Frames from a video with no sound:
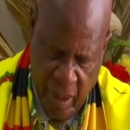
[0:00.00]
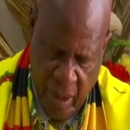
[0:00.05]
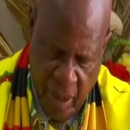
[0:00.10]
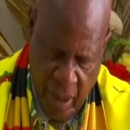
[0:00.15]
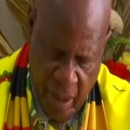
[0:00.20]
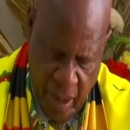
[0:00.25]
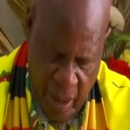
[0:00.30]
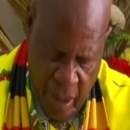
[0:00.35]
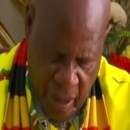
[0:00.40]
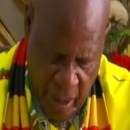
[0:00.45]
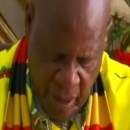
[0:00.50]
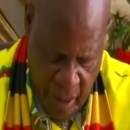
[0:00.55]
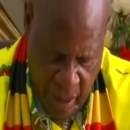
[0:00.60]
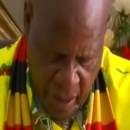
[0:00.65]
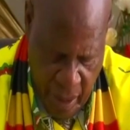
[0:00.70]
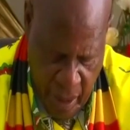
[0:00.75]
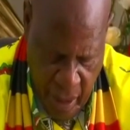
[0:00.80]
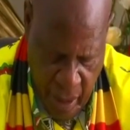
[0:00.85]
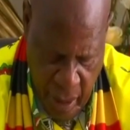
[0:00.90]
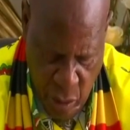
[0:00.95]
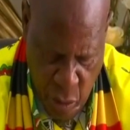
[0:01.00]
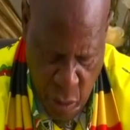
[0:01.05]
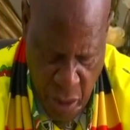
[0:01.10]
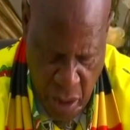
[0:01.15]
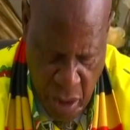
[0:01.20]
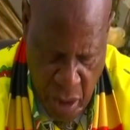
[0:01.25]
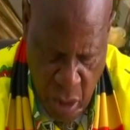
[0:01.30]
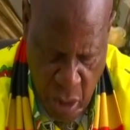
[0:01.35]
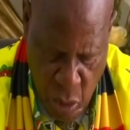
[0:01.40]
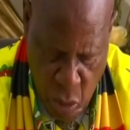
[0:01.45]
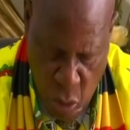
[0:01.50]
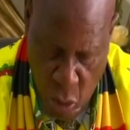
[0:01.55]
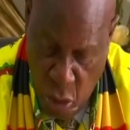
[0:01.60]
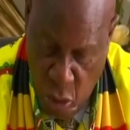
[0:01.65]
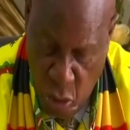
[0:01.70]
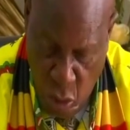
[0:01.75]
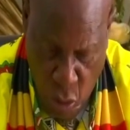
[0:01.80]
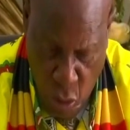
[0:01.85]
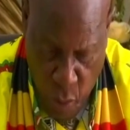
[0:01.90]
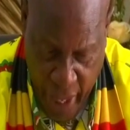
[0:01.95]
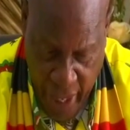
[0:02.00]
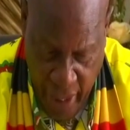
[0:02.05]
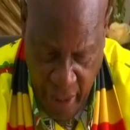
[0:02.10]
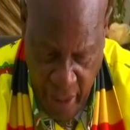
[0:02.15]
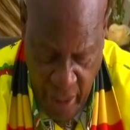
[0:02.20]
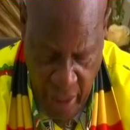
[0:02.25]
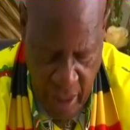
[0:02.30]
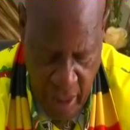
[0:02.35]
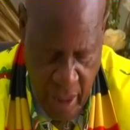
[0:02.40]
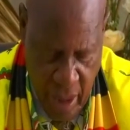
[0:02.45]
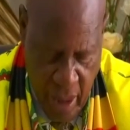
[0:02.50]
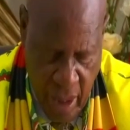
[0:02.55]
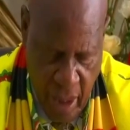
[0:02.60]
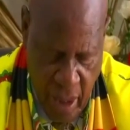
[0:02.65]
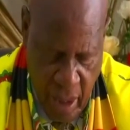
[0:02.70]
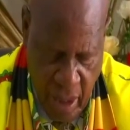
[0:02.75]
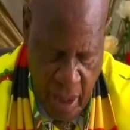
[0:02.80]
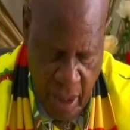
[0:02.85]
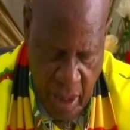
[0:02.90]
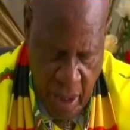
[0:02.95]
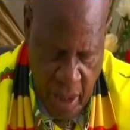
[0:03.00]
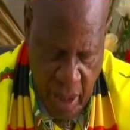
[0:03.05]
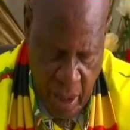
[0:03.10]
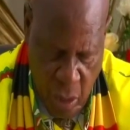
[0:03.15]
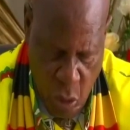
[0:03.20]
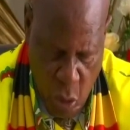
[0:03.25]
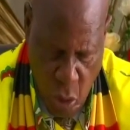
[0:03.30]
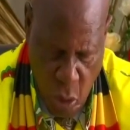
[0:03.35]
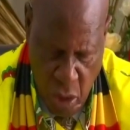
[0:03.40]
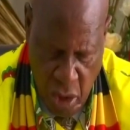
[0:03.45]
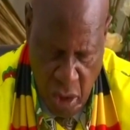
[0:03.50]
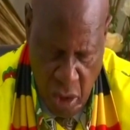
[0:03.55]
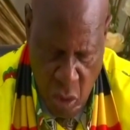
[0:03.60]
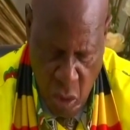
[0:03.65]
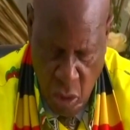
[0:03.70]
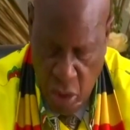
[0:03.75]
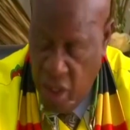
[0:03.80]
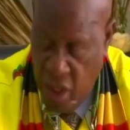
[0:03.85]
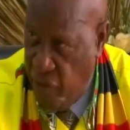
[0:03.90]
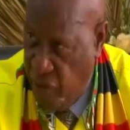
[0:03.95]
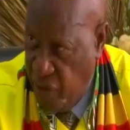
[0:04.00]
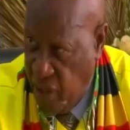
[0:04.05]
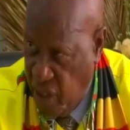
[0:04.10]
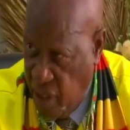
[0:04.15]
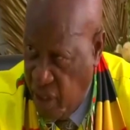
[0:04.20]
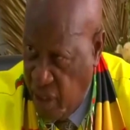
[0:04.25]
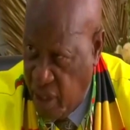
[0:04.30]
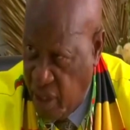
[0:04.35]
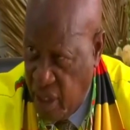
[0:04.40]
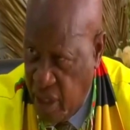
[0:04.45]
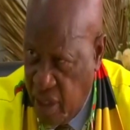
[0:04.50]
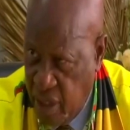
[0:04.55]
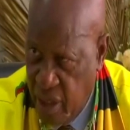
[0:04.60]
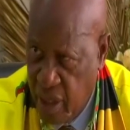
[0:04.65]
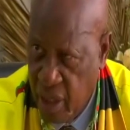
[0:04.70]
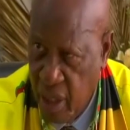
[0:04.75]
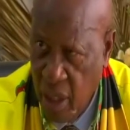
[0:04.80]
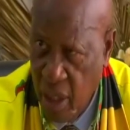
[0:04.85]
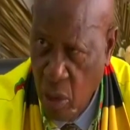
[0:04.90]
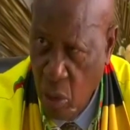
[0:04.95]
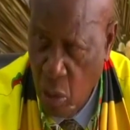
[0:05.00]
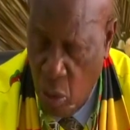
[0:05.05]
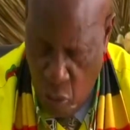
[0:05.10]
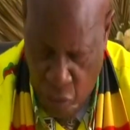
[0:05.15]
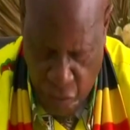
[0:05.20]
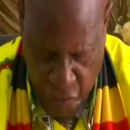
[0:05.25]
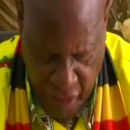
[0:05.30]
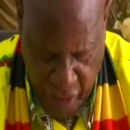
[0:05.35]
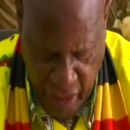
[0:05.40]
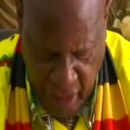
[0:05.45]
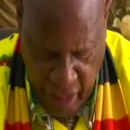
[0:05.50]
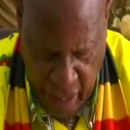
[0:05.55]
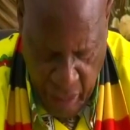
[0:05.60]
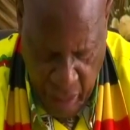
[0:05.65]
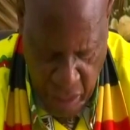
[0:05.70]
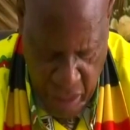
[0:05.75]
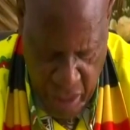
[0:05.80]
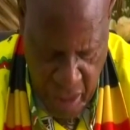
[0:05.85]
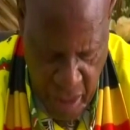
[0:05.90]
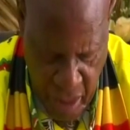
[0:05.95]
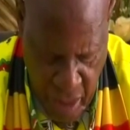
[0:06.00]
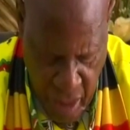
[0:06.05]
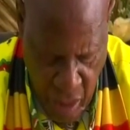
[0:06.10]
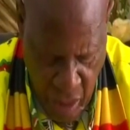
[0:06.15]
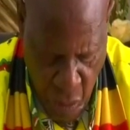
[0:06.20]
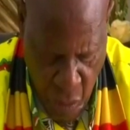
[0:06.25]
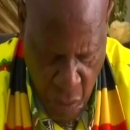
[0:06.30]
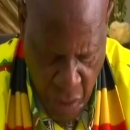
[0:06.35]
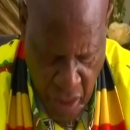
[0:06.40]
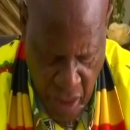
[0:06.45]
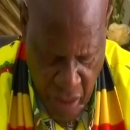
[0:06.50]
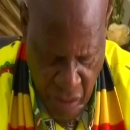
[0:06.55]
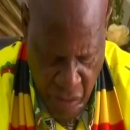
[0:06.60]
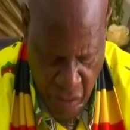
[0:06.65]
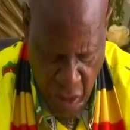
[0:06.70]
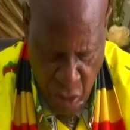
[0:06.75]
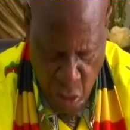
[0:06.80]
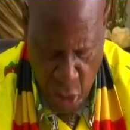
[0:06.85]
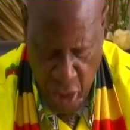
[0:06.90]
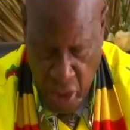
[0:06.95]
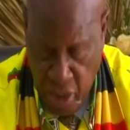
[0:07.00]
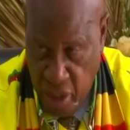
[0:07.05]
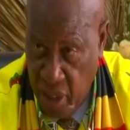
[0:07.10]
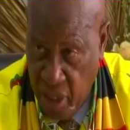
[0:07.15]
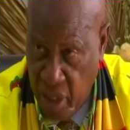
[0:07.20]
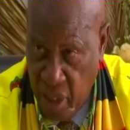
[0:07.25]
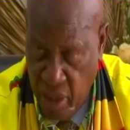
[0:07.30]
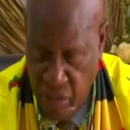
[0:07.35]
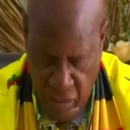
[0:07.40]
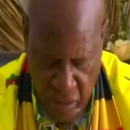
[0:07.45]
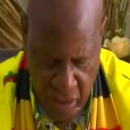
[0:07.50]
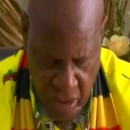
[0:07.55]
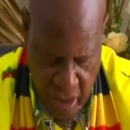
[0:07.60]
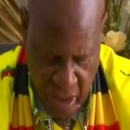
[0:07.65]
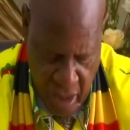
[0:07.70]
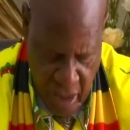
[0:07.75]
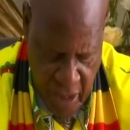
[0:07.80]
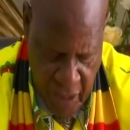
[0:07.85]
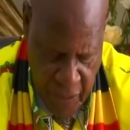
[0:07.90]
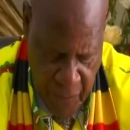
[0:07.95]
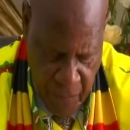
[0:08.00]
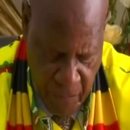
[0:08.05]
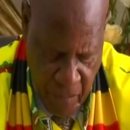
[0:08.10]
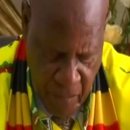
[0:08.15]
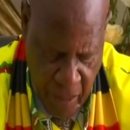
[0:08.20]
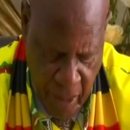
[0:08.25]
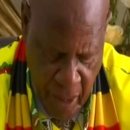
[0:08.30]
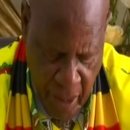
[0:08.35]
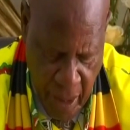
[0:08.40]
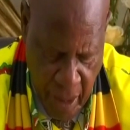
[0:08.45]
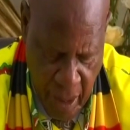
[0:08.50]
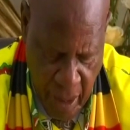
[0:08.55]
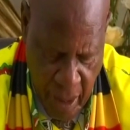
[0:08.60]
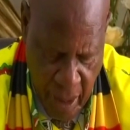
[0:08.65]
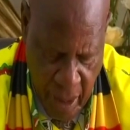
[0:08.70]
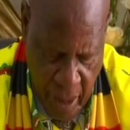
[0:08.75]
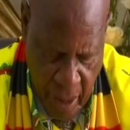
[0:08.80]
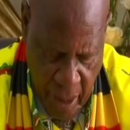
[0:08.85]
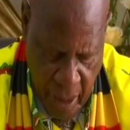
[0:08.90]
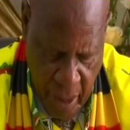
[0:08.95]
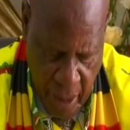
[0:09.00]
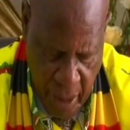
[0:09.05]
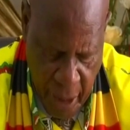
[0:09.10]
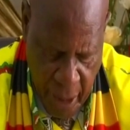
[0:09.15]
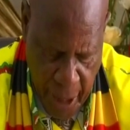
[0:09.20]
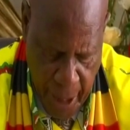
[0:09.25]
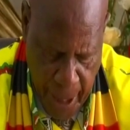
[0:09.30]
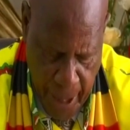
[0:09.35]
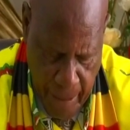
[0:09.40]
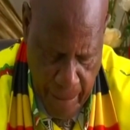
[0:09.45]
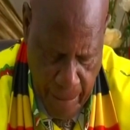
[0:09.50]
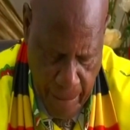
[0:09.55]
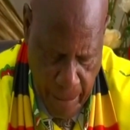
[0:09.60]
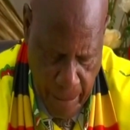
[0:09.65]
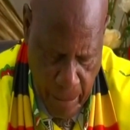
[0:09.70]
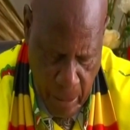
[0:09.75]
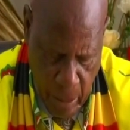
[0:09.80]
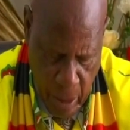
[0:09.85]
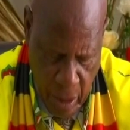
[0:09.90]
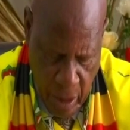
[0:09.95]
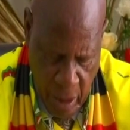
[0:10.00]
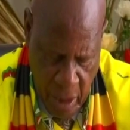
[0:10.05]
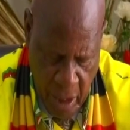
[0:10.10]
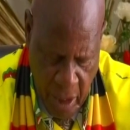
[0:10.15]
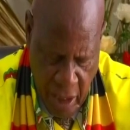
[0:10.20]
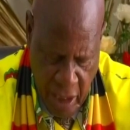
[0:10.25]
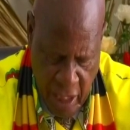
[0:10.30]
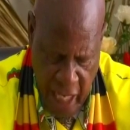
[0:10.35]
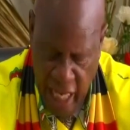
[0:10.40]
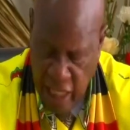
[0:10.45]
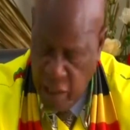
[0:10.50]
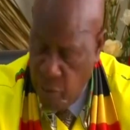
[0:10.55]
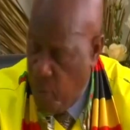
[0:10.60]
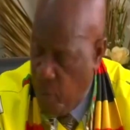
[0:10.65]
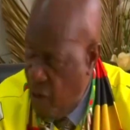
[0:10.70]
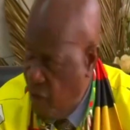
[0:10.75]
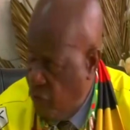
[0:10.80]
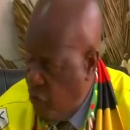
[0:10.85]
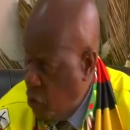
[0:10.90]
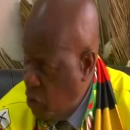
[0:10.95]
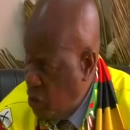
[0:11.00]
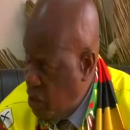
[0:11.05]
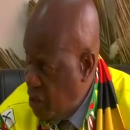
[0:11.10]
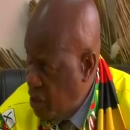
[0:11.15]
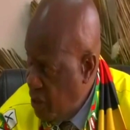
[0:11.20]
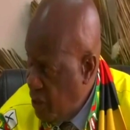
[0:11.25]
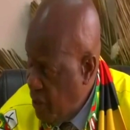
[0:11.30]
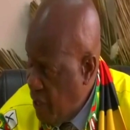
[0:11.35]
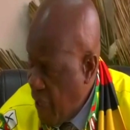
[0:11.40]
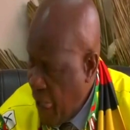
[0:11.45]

and we still don't know why. The court did not give any reasons. We'll find out when eventually they give reasons. The diaspora vote,